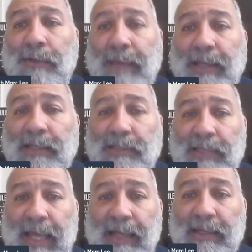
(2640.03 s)
remaining
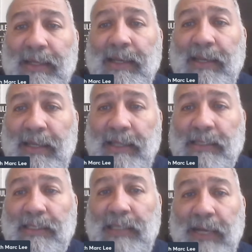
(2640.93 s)
silent. He
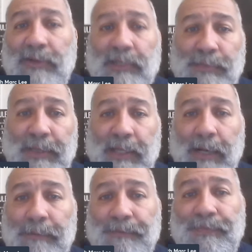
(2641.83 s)
is scared to speak
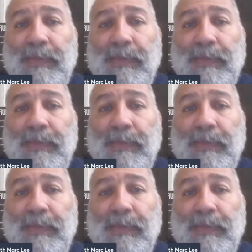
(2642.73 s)
up."